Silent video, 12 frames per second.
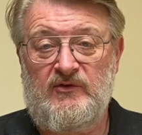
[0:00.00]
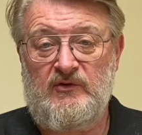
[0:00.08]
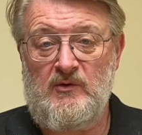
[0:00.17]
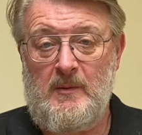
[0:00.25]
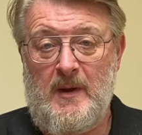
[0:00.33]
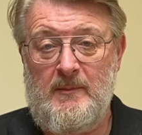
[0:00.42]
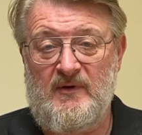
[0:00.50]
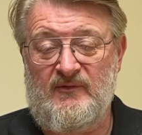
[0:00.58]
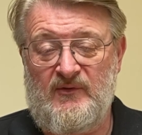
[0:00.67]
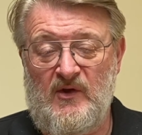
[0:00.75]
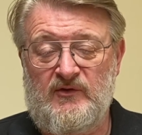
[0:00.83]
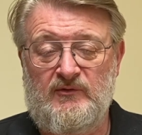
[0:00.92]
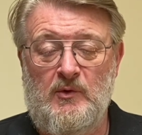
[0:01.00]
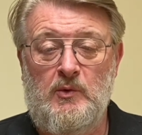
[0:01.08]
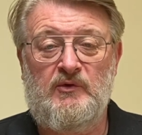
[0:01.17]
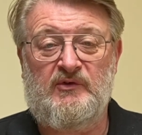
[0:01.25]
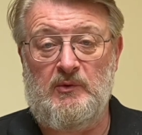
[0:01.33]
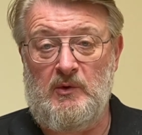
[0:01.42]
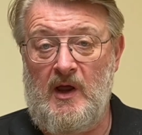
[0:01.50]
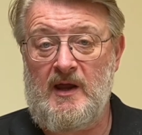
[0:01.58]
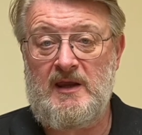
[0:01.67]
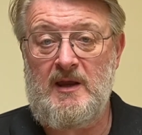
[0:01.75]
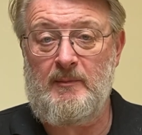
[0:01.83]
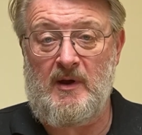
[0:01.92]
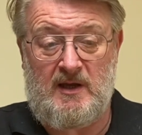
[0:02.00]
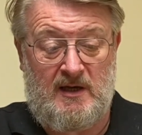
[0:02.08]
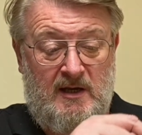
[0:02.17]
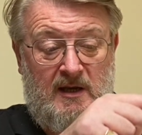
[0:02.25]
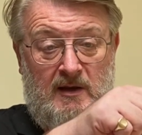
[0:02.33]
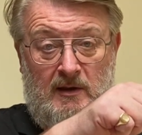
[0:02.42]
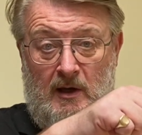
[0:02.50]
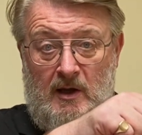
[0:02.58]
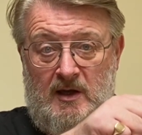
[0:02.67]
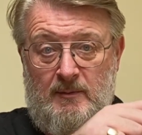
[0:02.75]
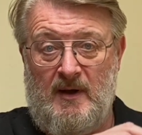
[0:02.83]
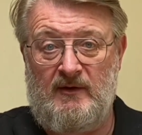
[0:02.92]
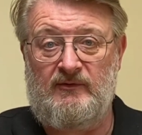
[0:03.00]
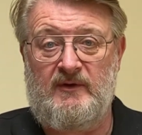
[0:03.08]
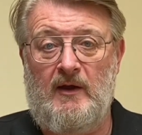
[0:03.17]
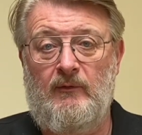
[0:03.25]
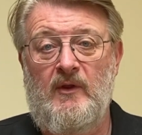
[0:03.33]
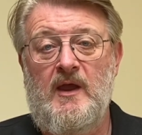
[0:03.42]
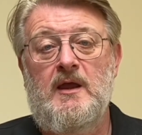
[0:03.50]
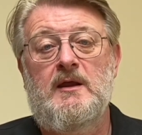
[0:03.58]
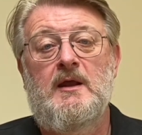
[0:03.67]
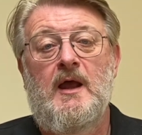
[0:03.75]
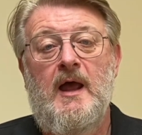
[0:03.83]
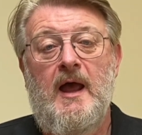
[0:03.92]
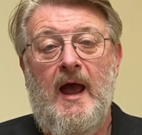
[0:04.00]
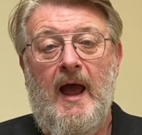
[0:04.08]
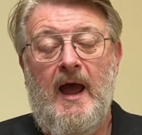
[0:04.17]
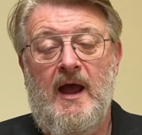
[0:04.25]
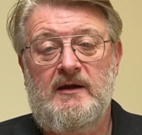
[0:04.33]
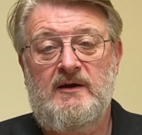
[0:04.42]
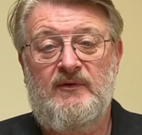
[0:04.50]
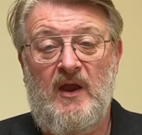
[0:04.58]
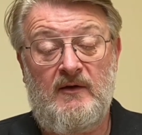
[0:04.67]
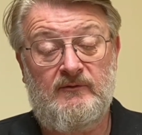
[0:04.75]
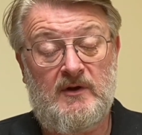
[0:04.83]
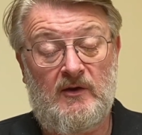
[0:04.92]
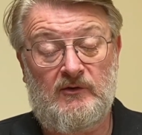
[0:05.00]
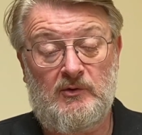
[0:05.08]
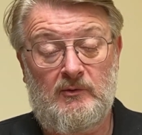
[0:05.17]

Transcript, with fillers: do remember, first of all, to like it by clicking the like button down there. And if you haven't done so